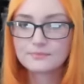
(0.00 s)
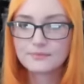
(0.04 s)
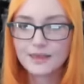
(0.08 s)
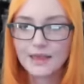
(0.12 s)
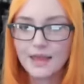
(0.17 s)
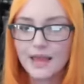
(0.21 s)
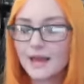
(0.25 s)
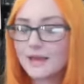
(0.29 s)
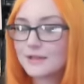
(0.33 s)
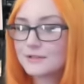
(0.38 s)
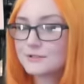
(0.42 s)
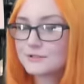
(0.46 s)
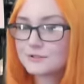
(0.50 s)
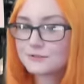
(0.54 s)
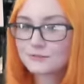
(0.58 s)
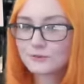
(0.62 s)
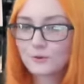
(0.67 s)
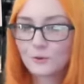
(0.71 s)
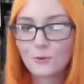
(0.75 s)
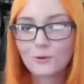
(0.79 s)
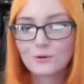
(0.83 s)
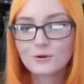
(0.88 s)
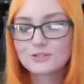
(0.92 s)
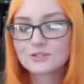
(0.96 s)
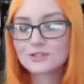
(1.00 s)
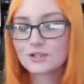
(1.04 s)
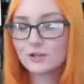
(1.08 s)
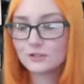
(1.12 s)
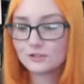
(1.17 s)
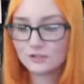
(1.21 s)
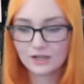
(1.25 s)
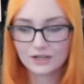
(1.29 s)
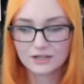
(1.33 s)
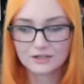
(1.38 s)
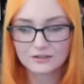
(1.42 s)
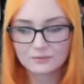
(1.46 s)
And of course, a
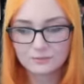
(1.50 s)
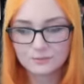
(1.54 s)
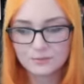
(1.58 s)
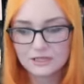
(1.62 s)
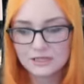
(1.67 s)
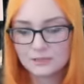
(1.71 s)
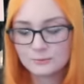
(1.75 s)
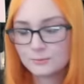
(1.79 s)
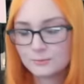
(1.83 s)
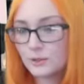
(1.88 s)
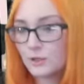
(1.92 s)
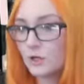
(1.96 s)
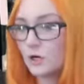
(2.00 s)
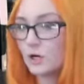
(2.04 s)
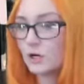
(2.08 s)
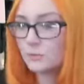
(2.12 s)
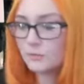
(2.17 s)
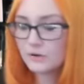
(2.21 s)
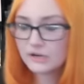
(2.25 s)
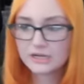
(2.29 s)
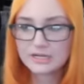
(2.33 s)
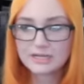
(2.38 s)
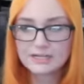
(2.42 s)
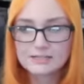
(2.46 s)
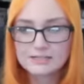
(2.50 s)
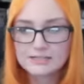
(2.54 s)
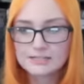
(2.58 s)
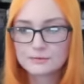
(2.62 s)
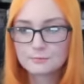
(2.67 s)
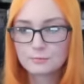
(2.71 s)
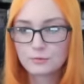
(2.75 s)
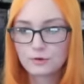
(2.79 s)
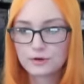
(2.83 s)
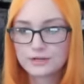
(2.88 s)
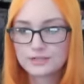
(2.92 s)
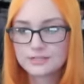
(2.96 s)
lot of people are pretty
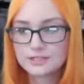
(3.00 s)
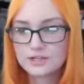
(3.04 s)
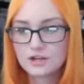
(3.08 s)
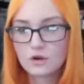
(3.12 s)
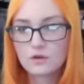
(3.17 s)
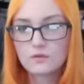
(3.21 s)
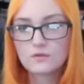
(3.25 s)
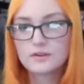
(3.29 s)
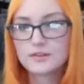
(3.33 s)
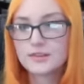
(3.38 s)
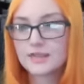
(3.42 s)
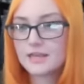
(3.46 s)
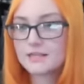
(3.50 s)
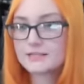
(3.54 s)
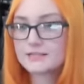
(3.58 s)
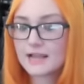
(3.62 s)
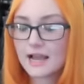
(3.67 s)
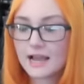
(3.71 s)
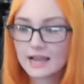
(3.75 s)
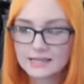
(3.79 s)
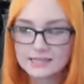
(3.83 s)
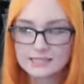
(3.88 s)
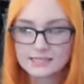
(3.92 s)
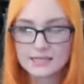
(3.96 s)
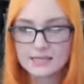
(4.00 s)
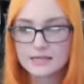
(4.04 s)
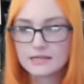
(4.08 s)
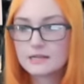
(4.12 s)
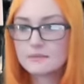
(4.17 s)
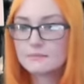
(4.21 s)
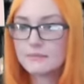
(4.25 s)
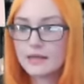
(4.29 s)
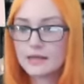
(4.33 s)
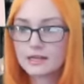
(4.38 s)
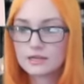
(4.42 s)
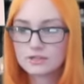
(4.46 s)
disappointed over this. I
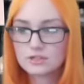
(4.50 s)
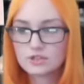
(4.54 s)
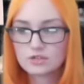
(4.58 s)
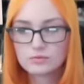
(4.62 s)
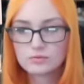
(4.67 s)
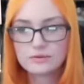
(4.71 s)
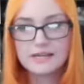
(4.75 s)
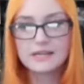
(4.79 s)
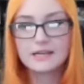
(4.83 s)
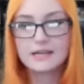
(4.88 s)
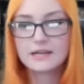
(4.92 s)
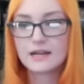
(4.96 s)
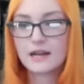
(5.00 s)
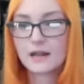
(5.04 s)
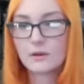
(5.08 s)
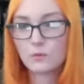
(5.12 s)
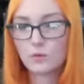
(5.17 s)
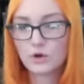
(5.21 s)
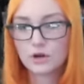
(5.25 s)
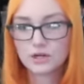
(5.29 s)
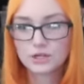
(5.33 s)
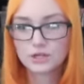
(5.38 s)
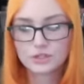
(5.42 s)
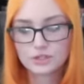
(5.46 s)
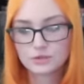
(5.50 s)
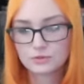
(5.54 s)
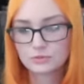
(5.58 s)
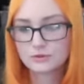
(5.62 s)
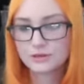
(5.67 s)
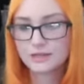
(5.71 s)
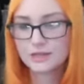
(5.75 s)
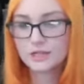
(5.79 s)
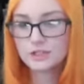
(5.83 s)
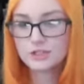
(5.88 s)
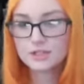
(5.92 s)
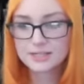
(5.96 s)
did make a tweet and I wanted to
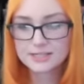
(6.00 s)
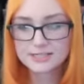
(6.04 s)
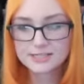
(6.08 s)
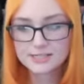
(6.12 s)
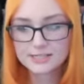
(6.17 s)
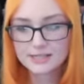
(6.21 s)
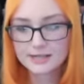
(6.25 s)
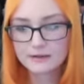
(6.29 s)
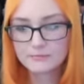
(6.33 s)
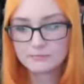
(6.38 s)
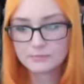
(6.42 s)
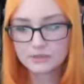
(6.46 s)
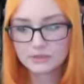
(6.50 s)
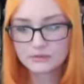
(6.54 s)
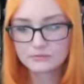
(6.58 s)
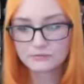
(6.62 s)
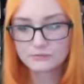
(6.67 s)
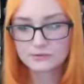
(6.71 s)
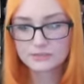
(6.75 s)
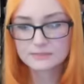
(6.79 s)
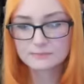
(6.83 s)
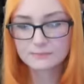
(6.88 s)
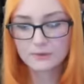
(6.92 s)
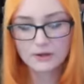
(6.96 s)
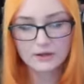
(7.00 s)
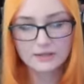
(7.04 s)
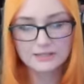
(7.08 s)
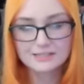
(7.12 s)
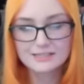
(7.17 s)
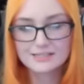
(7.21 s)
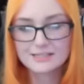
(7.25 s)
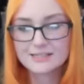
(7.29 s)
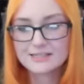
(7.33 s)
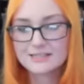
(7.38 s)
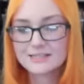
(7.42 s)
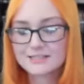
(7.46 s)
read just a couple of
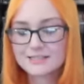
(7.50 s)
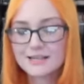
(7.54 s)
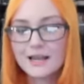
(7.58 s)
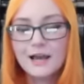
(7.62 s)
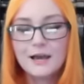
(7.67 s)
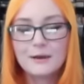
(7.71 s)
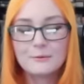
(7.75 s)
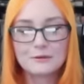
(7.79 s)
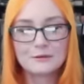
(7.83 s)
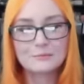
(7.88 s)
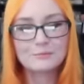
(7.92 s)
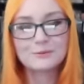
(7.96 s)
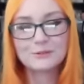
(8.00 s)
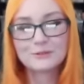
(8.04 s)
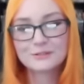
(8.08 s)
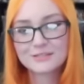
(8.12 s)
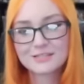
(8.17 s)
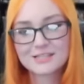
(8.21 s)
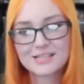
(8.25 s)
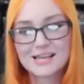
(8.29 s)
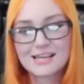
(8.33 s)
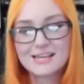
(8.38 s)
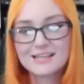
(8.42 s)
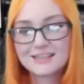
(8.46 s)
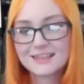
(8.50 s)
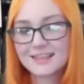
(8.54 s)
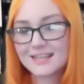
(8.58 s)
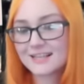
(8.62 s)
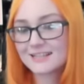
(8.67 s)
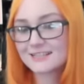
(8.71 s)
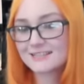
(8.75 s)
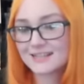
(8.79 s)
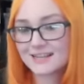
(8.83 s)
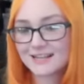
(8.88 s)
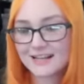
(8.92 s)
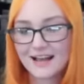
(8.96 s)
responses. People are saying
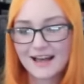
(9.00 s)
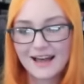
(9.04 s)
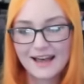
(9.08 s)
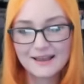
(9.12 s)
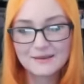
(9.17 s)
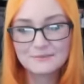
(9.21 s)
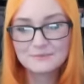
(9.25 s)
things like, I'm